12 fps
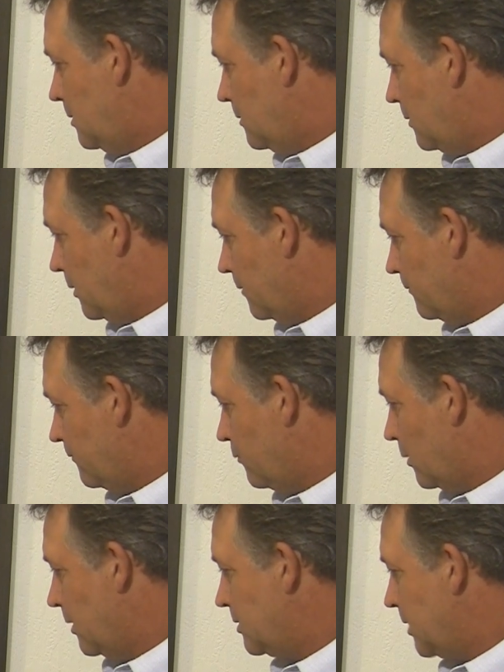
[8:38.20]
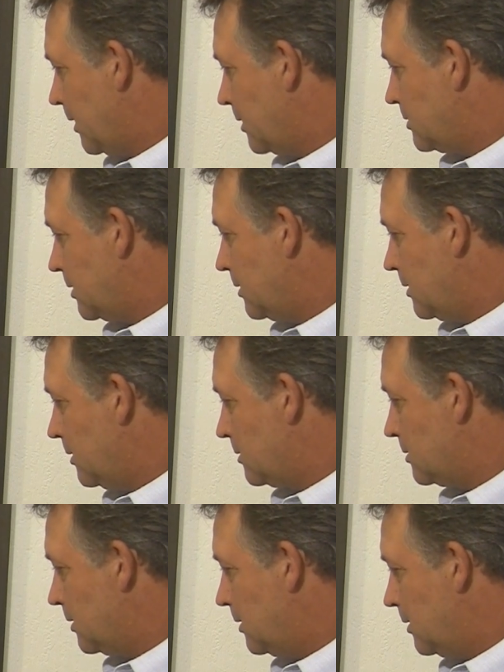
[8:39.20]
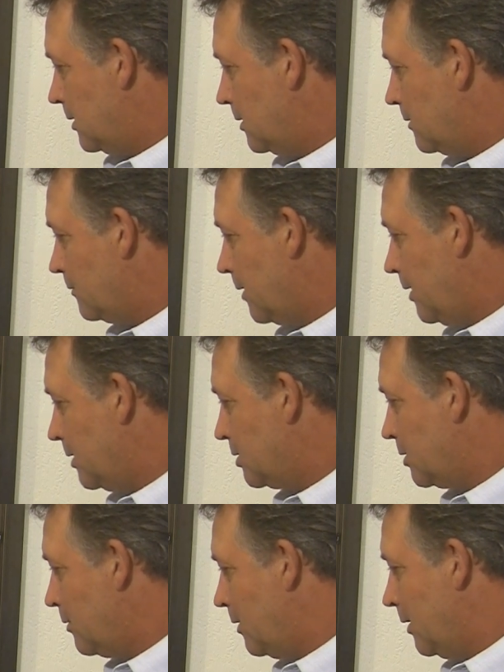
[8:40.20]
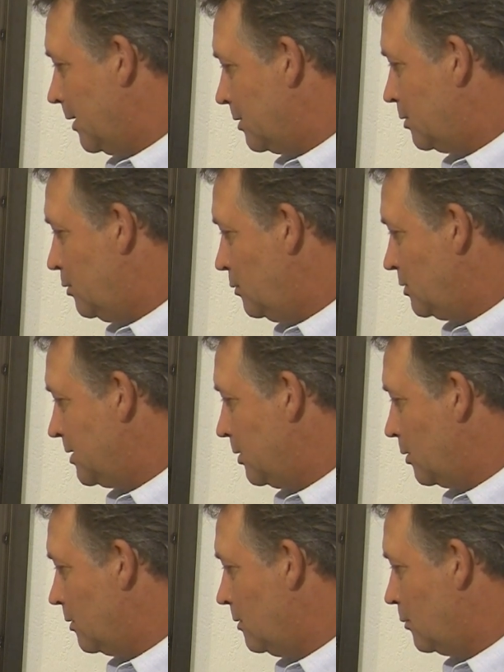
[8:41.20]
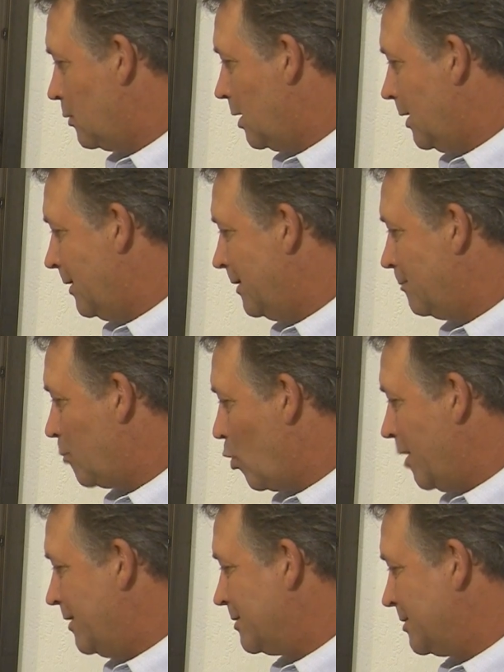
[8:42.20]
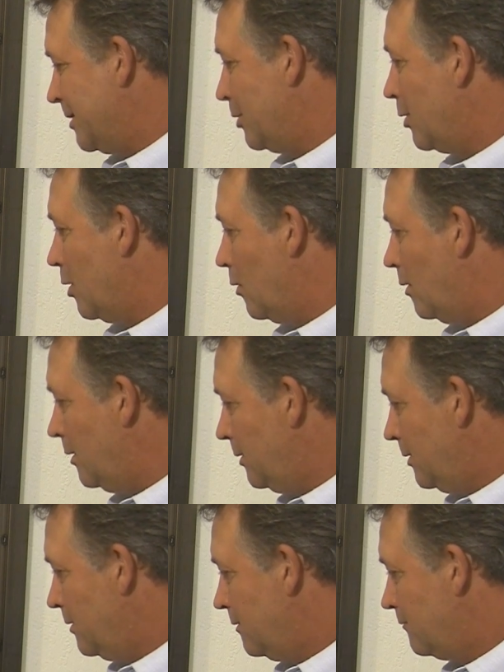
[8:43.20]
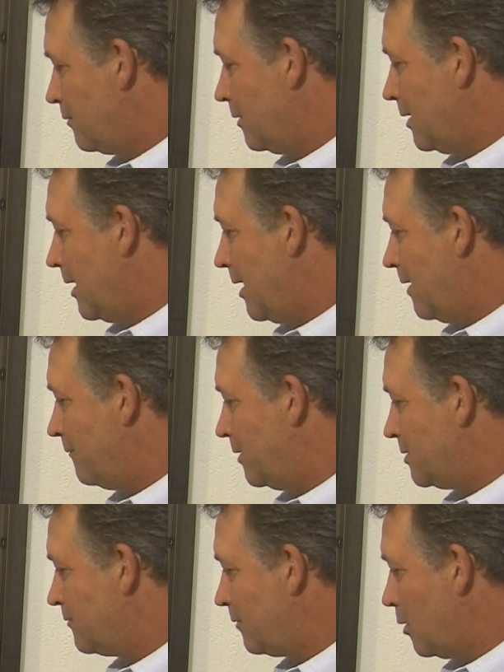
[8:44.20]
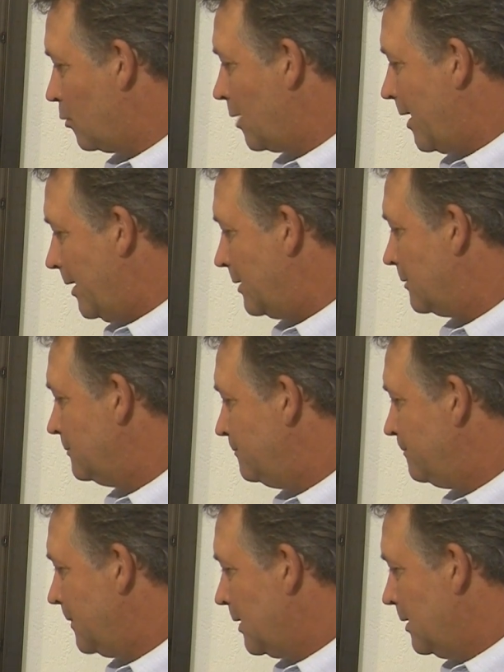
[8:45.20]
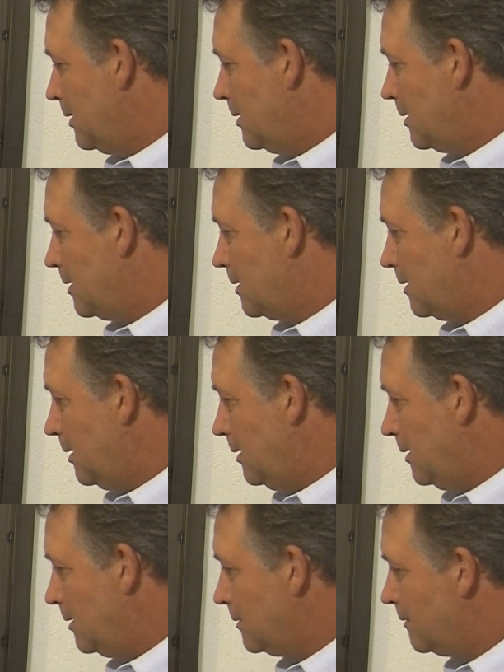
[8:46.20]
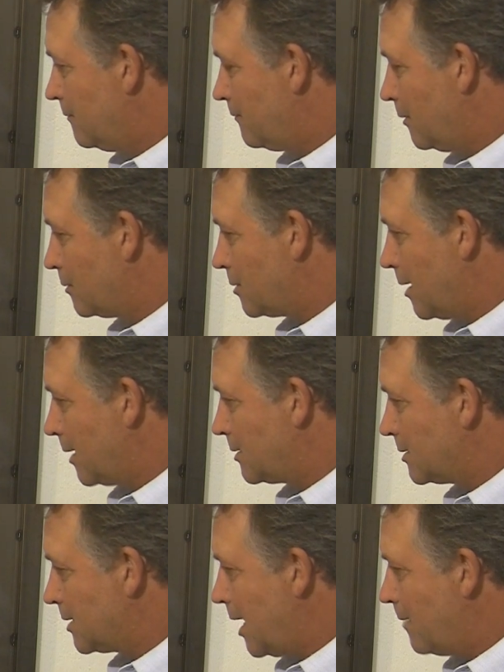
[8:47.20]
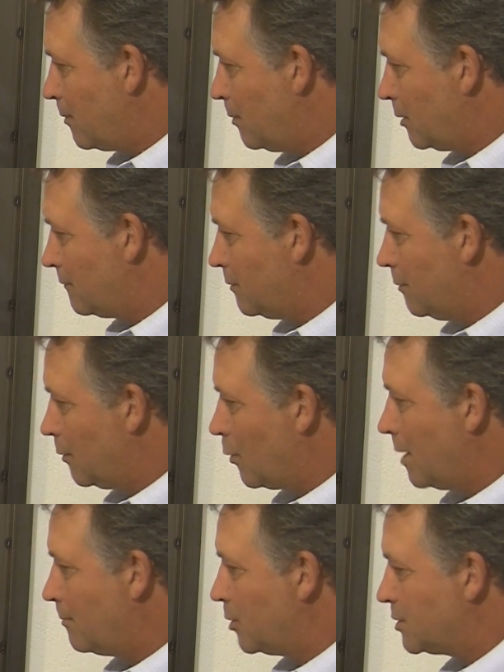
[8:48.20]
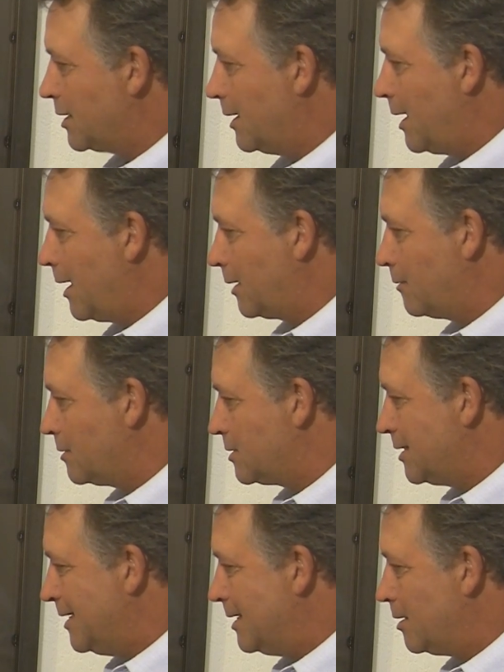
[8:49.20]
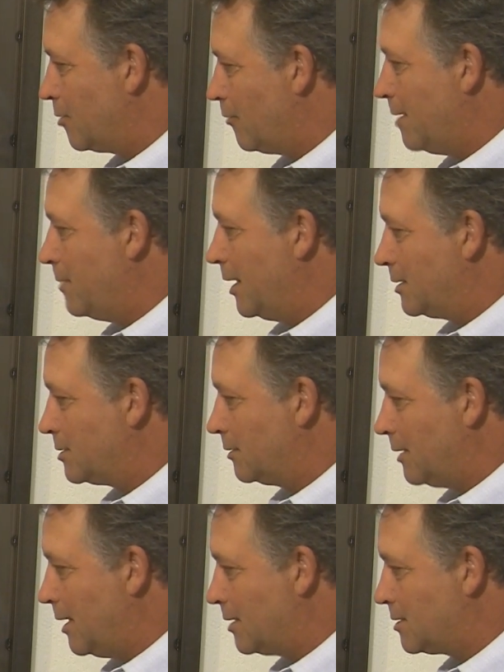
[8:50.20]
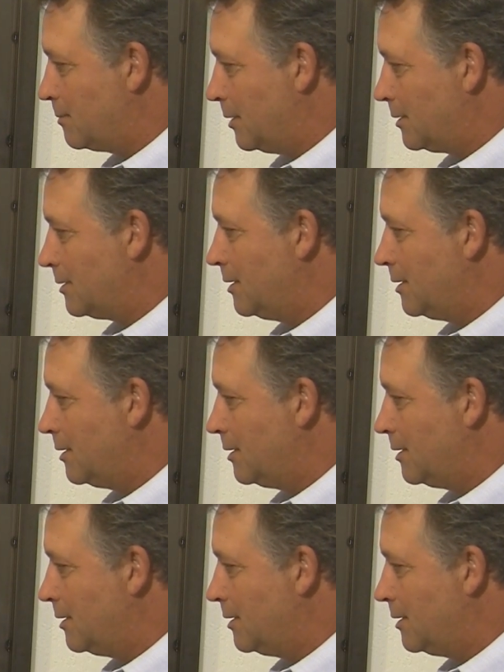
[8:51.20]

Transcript: We're 40 seconds into this and the rate is showing at 201.0 for the average flow rate. The FlowTrax is capable of doing 1% accuracy in 3 minutes or less, but